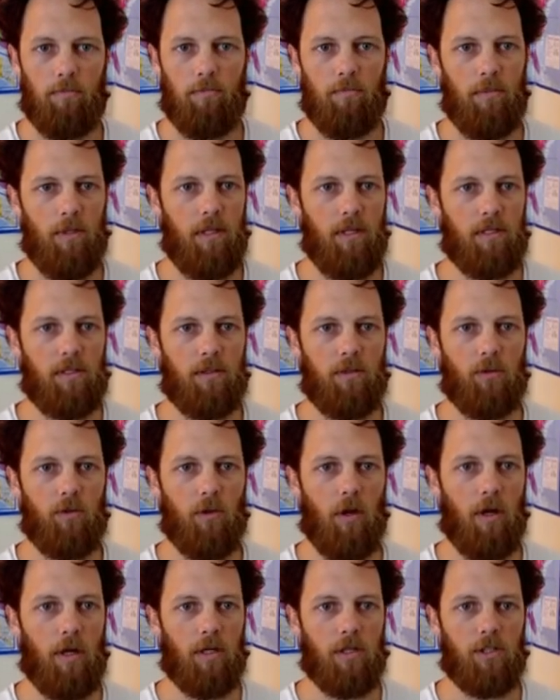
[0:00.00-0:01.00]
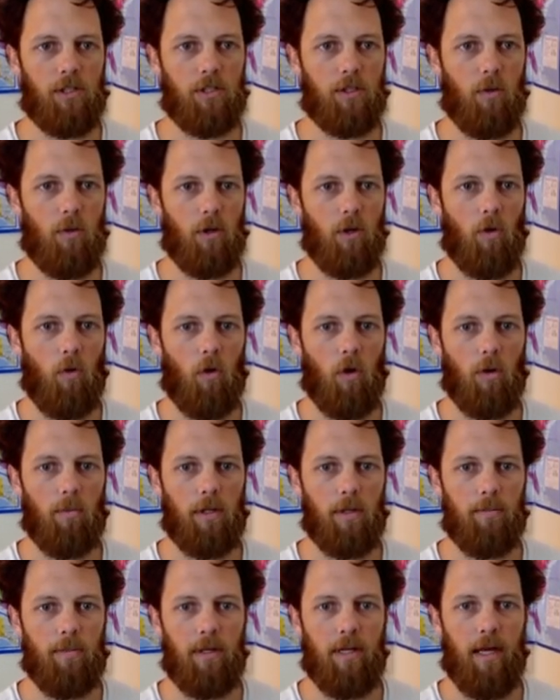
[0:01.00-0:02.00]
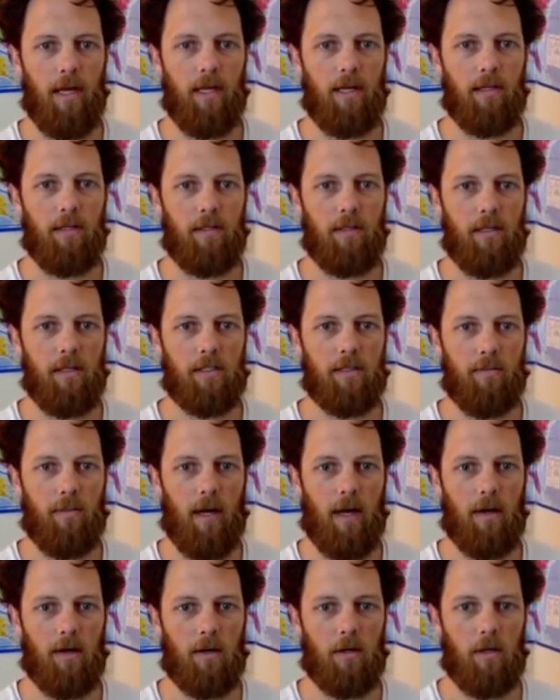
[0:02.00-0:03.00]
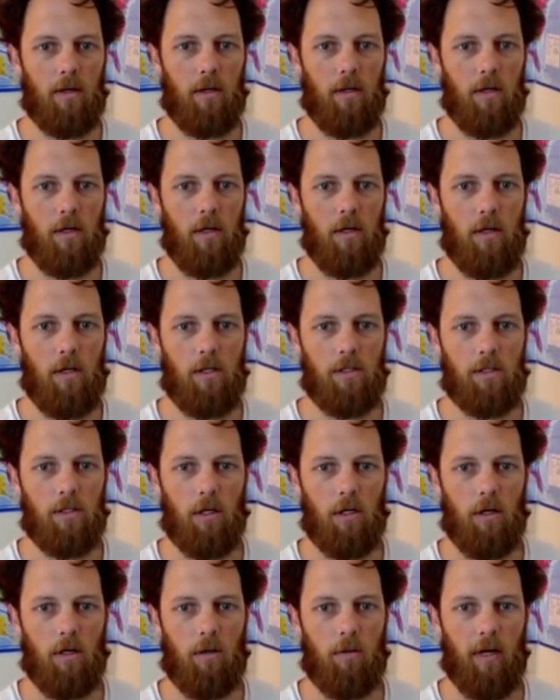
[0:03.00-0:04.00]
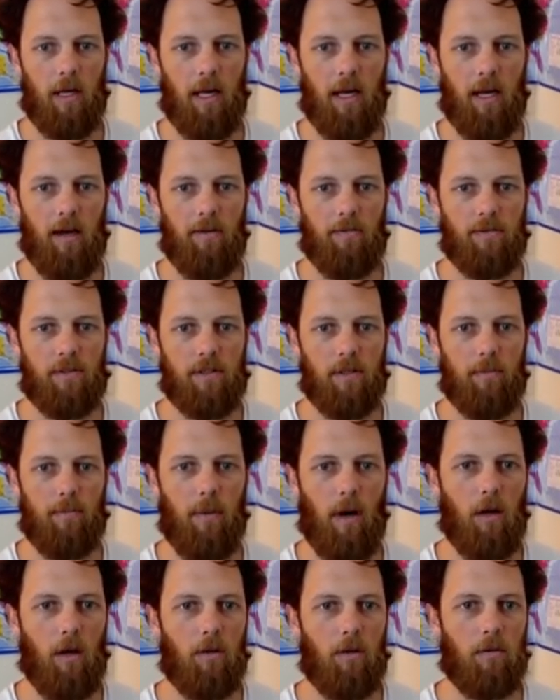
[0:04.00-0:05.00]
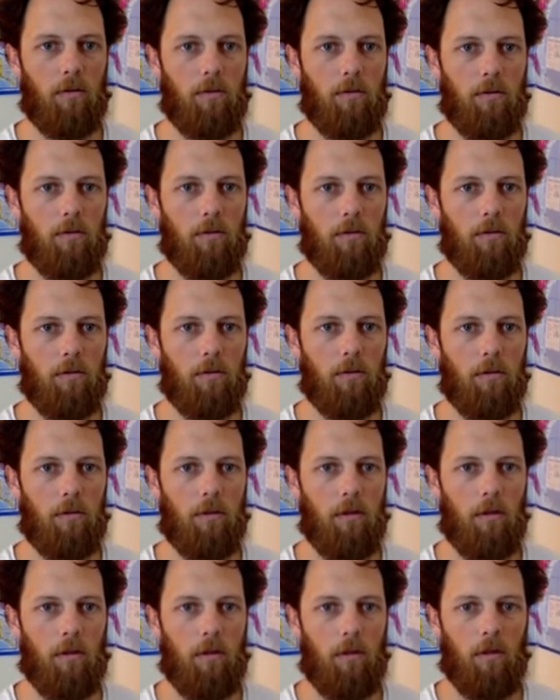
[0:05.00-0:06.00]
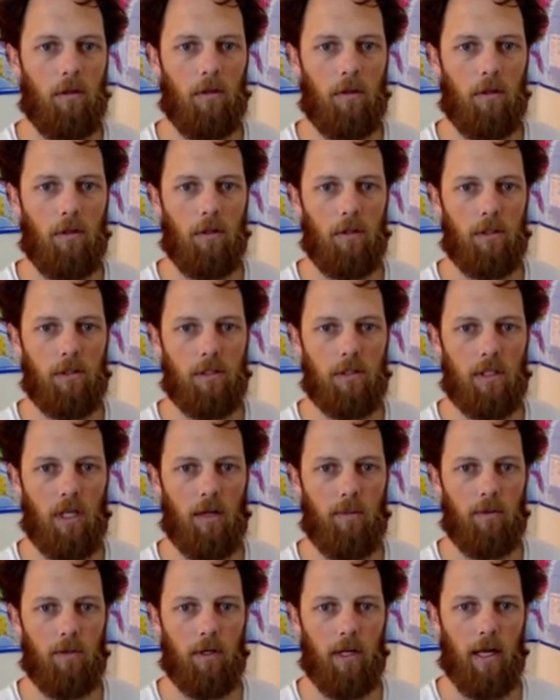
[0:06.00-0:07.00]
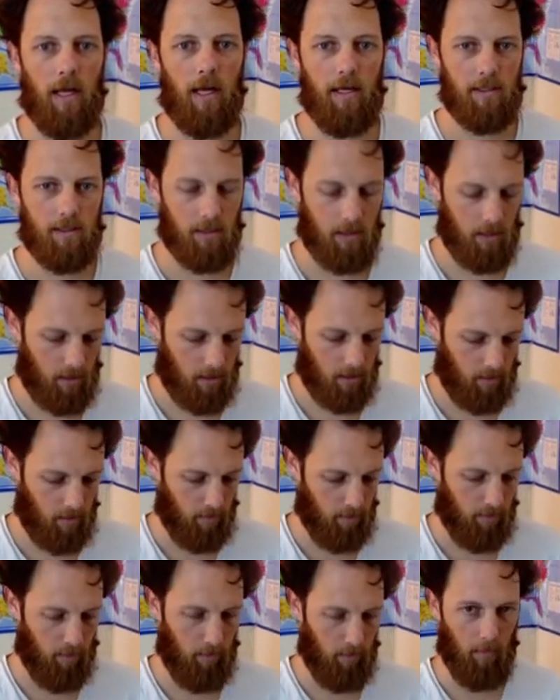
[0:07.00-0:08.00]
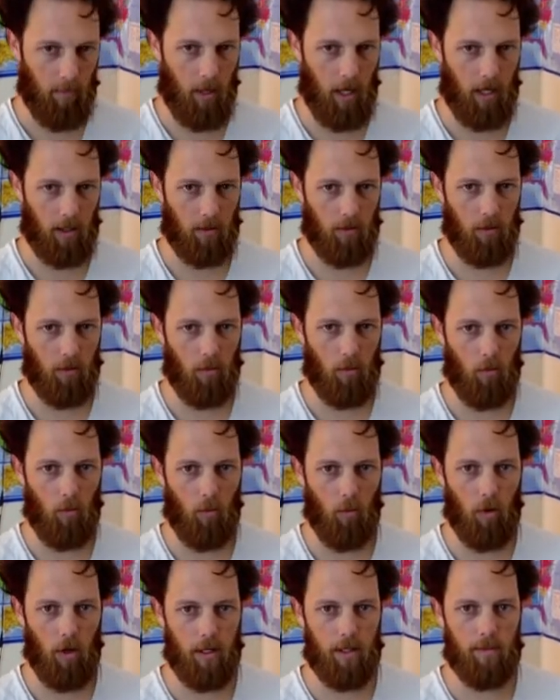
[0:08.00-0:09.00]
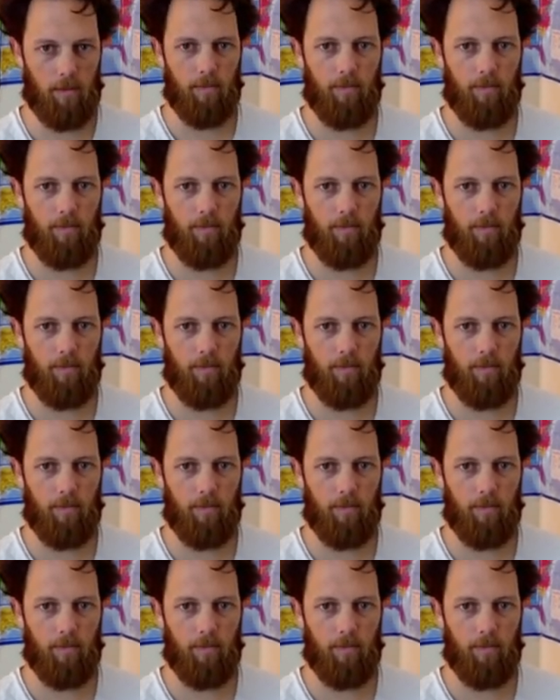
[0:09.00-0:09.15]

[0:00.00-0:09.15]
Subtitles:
This drawing is just going horribly, but hey, it doesn't matter. So we have some model. I'll just label it as model 1.